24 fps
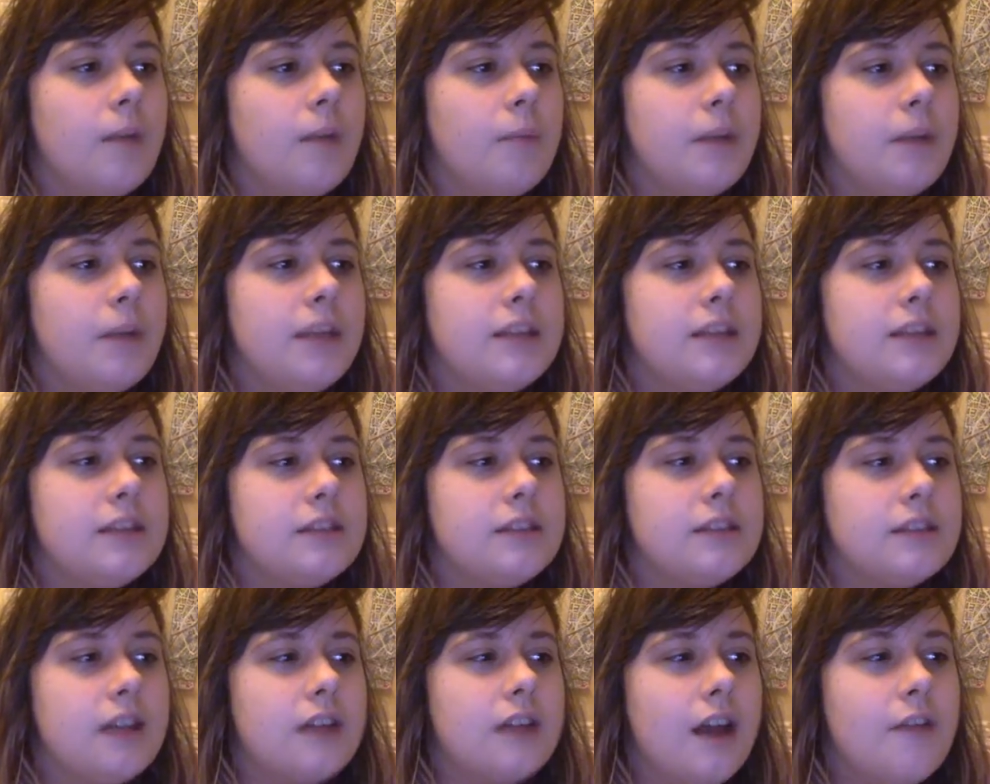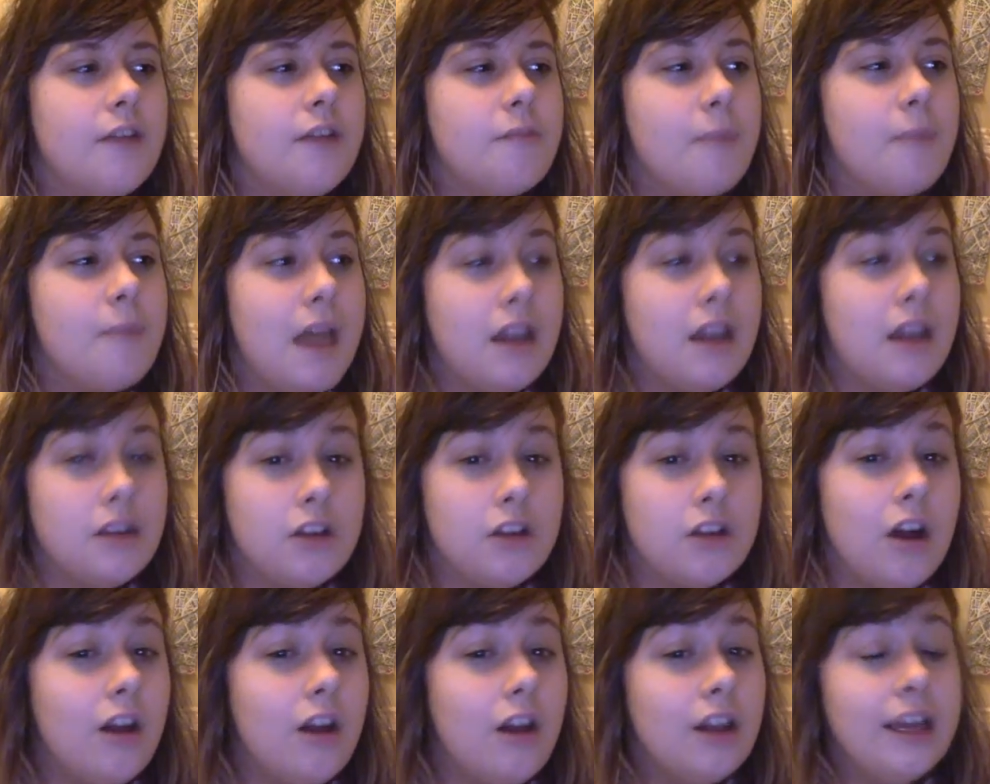But it's kind of
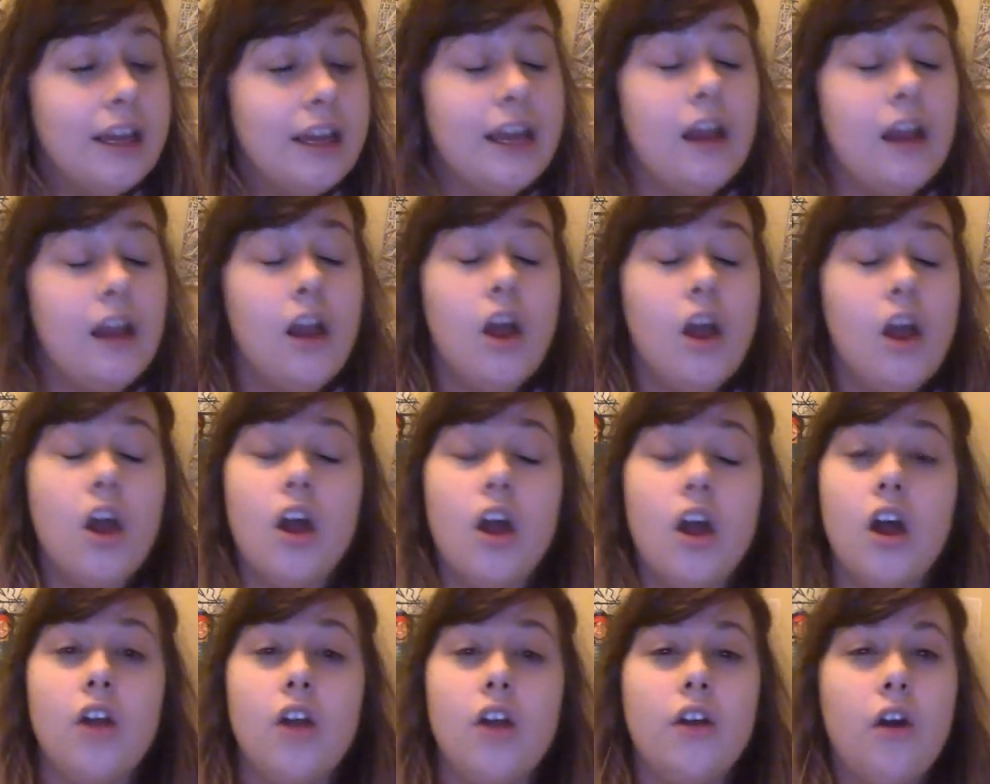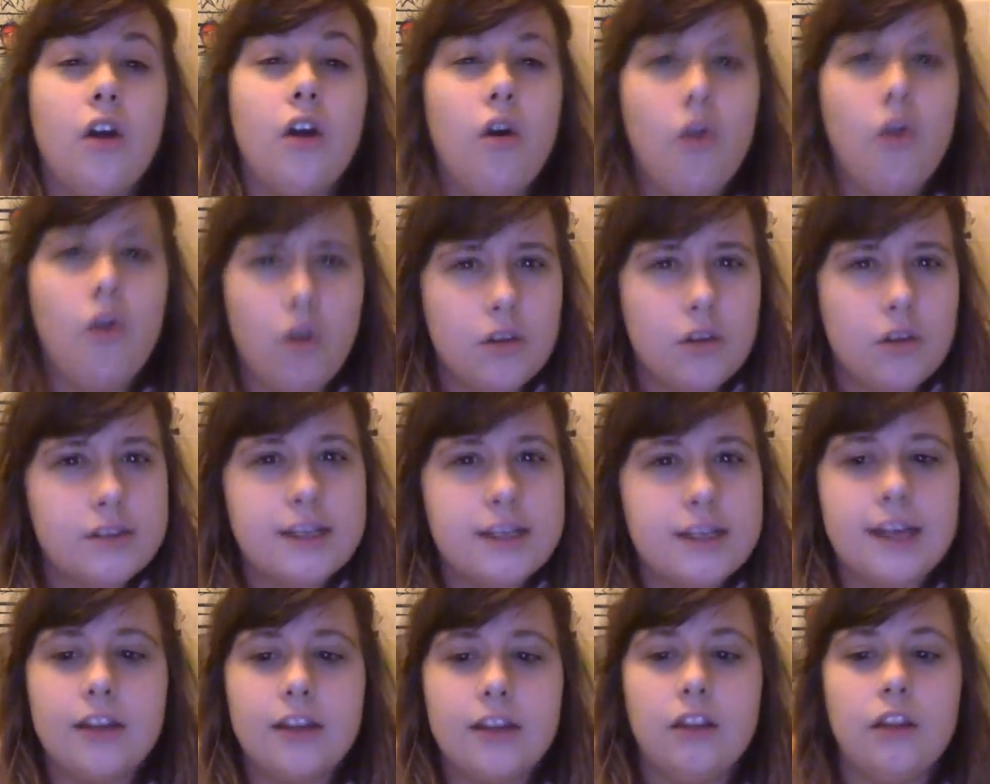melancholy and
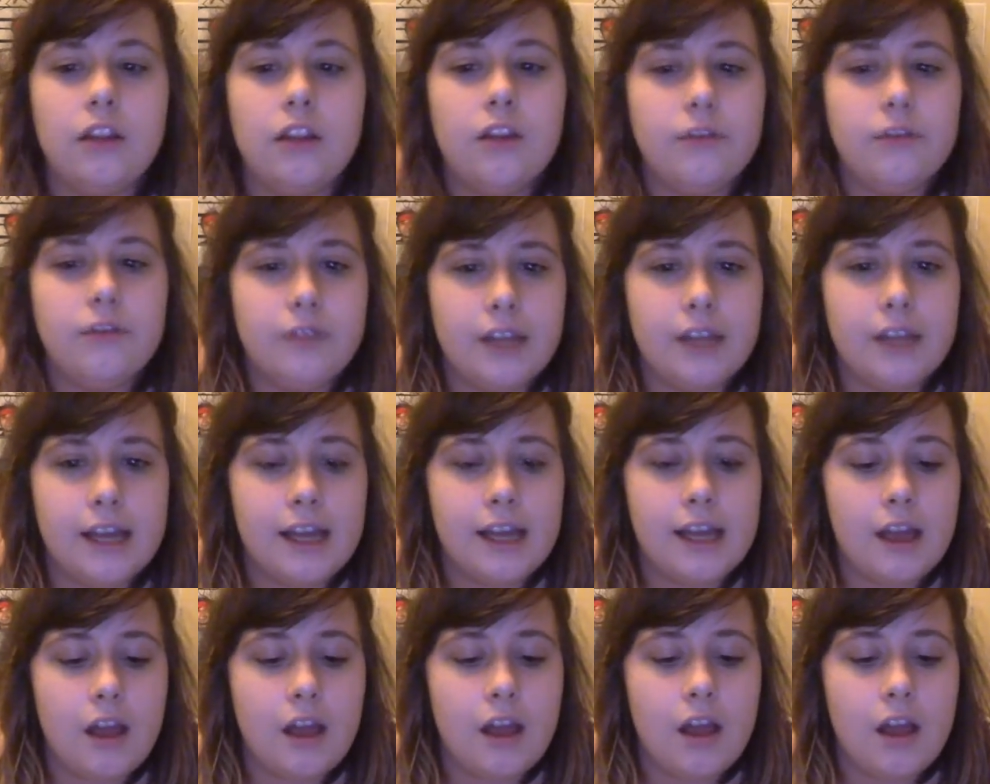haunting and lovely.